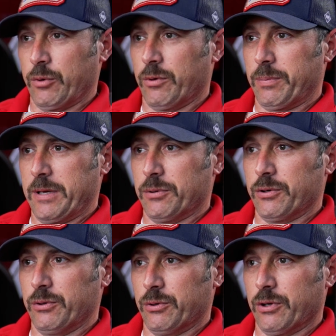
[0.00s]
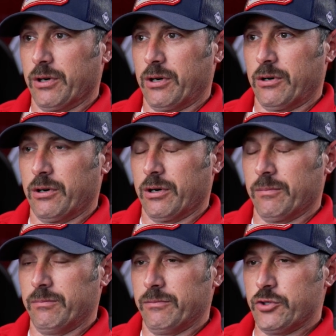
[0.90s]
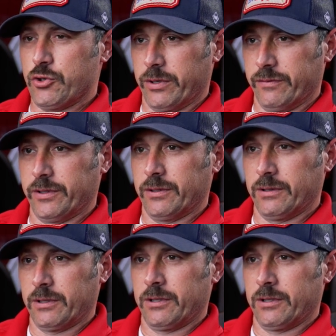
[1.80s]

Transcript: We want people who are driven,